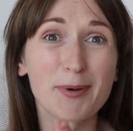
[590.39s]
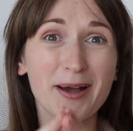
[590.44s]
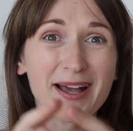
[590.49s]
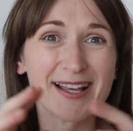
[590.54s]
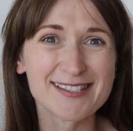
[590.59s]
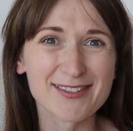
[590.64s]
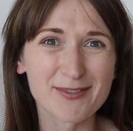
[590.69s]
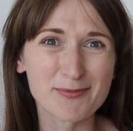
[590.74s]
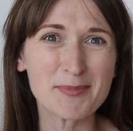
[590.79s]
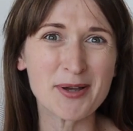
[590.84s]
But
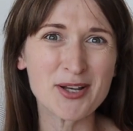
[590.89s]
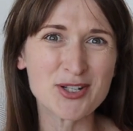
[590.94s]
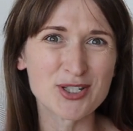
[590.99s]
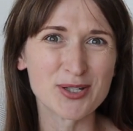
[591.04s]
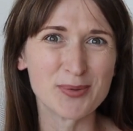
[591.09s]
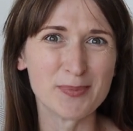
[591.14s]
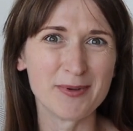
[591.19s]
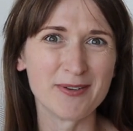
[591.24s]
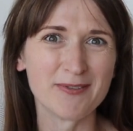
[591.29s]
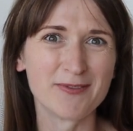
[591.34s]
as I've
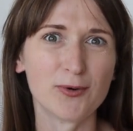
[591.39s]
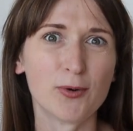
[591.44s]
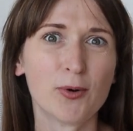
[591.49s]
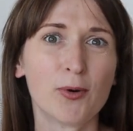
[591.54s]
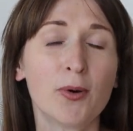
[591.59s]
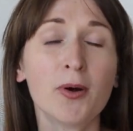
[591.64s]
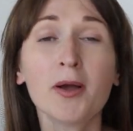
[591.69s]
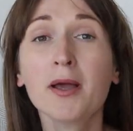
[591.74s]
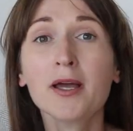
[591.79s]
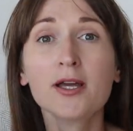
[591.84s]
mentioned
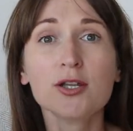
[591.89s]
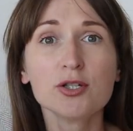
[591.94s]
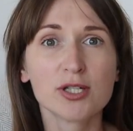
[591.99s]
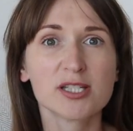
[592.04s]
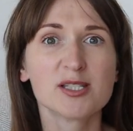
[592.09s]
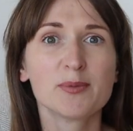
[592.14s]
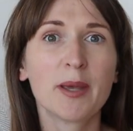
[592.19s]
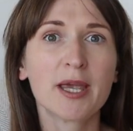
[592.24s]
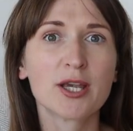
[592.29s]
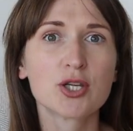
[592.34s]
before,
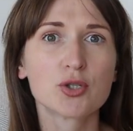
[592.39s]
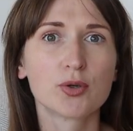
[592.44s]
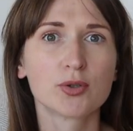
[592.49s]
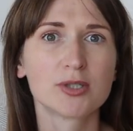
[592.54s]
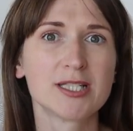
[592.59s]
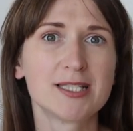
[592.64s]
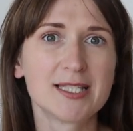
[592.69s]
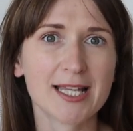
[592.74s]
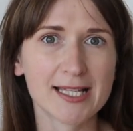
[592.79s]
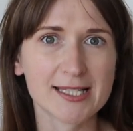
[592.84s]
just make sure
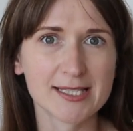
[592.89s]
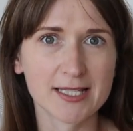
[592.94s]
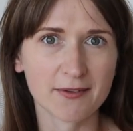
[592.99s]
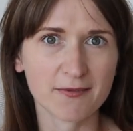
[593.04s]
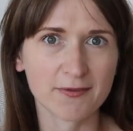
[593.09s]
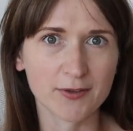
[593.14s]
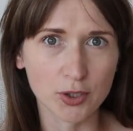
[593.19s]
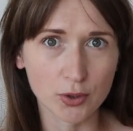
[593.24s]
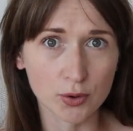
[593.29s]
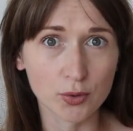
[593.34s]
to test
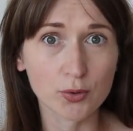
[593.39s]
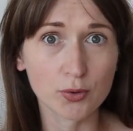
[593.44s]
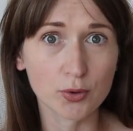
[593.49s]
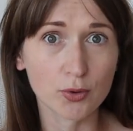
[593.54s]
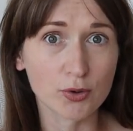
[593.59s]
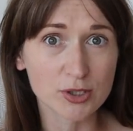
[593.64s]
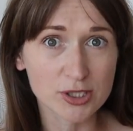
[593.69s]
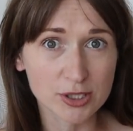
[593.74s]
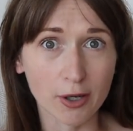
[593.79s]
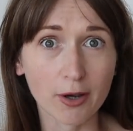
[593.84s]
it for you
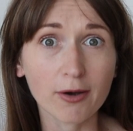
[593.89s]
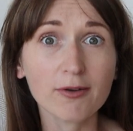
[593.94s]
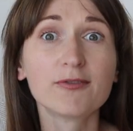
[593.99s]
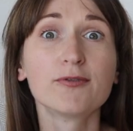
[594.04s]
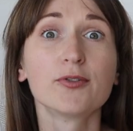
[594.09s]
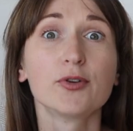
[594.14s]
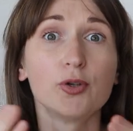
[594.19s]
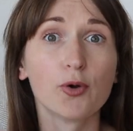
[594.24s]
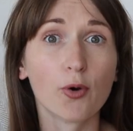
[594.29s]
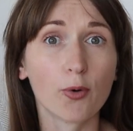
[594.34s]

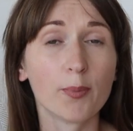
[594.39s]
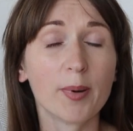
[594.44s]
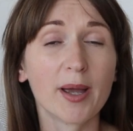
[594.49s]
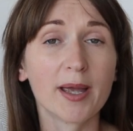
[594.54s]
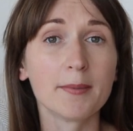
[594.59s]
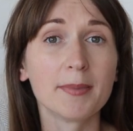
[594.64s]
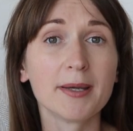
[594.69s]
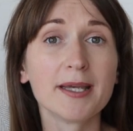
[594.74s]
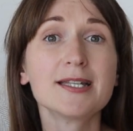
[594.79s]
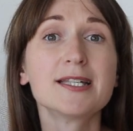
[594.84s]
yourself, for your
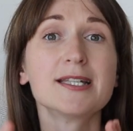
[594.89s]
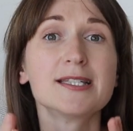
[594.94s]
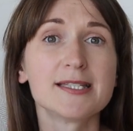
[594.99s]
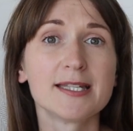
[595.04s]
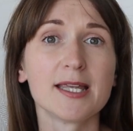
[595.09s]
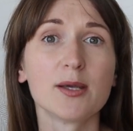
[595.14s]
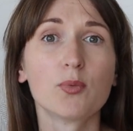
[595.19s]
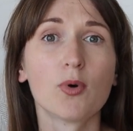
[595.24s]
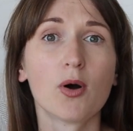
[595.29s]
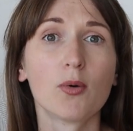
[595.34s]
baby, to
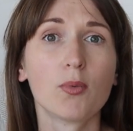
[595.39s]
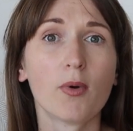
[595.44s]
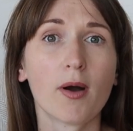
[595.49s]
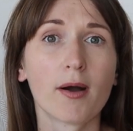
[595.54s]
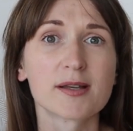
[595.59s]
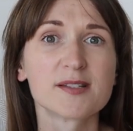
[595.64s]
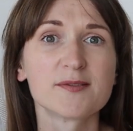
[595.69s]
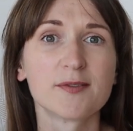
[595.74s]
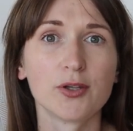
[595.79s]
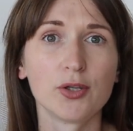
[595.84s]
see what
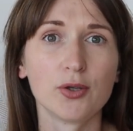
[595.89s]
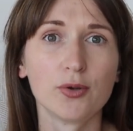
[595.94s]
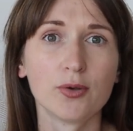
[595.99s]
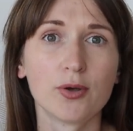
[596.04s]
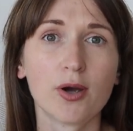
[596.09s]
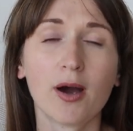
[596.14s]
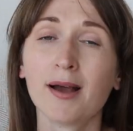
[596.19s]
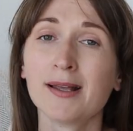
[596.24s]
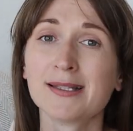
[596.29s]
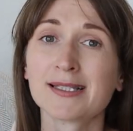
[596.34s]
works for you
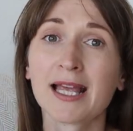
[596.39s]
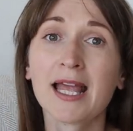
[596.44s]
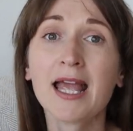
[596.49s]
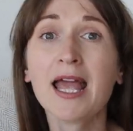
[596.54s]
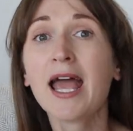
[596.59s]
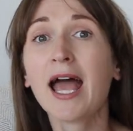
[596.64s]
guys